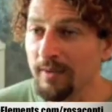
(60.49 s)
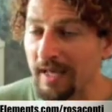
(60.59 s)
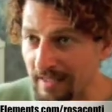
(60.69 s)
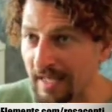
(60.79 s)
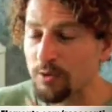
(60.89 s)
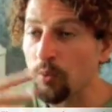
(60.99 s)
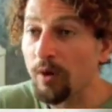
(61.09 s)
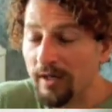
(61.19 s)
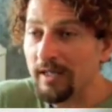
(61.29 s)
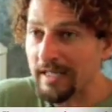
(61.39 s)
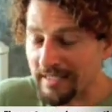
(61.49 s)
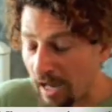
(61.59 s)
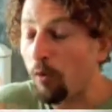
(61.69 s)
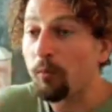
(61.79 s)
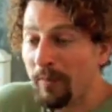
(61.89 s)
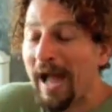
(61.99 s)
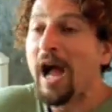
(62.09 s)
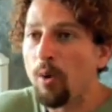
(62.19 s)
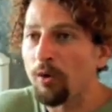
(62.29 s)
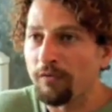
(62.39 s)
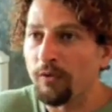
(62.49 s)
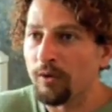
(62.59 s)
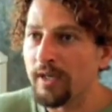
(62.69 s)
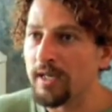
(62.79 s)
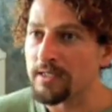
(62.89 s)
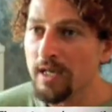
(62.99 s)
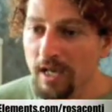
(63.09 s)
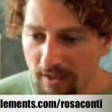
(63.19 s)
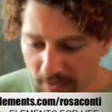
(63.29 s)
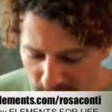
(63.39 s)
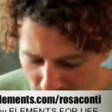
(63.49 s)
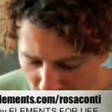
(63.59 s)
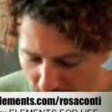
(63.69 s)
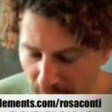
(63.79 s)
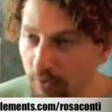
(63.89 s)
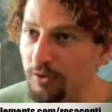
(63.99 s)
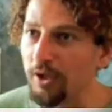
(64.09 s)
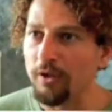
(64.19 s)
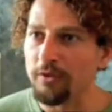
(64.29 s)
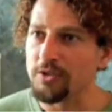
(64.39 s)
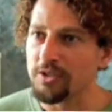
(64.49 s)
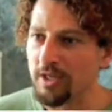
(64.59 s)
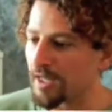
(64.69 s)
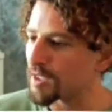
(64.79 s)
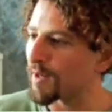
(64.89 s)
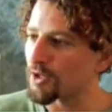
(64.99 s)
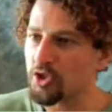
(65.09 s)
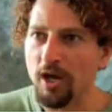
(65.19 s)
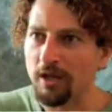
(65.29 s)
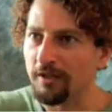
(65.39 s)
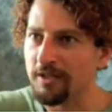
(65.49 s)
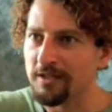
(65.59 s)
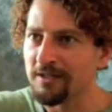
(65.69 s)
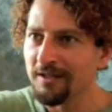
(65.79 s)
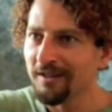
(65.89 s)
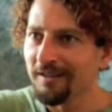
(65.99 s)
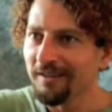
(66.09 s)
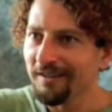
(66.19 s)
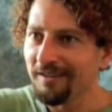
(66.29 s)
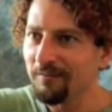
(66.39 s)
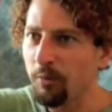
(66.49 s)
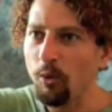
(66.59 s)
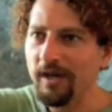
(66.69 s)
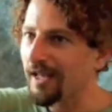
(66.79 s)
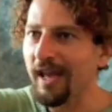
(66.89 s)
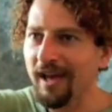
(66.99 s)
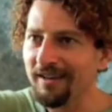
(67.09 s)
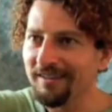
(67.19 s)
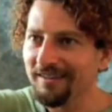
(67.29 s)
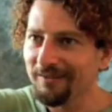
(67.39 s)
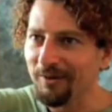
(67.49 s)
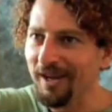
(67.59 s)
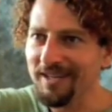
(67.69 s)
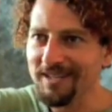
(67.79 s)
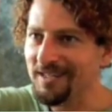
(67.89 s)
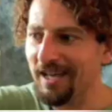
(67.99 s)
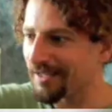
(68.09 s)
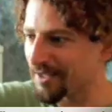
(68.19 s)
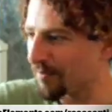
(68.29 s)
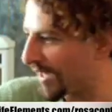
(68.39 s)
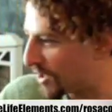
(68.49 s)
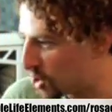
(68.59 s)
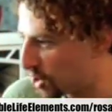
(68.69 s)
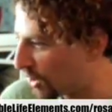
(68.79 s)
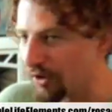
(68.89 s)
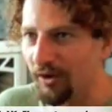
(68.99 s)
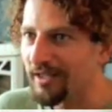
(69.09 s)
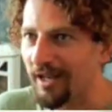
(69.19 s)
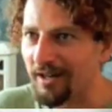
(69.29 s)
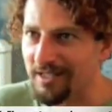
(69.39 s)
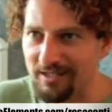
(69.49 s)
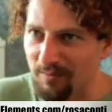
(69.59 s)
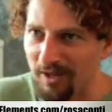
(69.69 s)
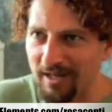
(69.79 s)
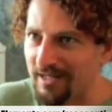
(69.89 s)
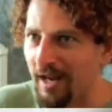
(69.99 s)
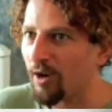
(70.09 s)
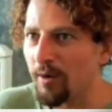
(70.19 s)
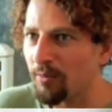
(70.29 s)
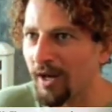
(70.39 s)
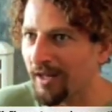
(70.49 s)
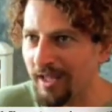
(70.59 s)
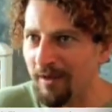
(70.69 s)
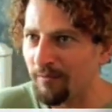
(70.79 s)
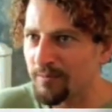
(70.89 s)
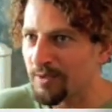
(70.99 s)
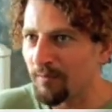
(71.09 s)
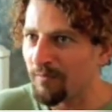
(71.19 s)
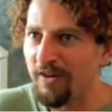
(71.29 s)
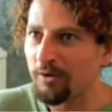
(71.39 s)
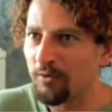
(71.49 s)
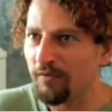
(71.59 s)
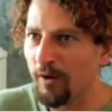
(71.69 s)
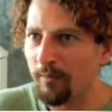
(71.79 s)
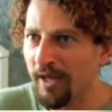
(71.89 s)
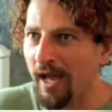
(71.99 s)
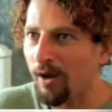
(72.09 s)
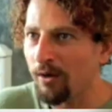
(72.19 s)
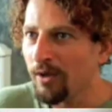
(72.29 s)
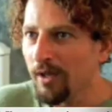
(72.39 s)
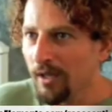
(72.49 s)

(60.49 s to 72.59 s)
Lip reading: And that's how powerful it is. This is the food that all those studies about chocolate is pointing at, right? It's not some kind of sugar in there. It's not some kind of dairy product came from some factory farm cow.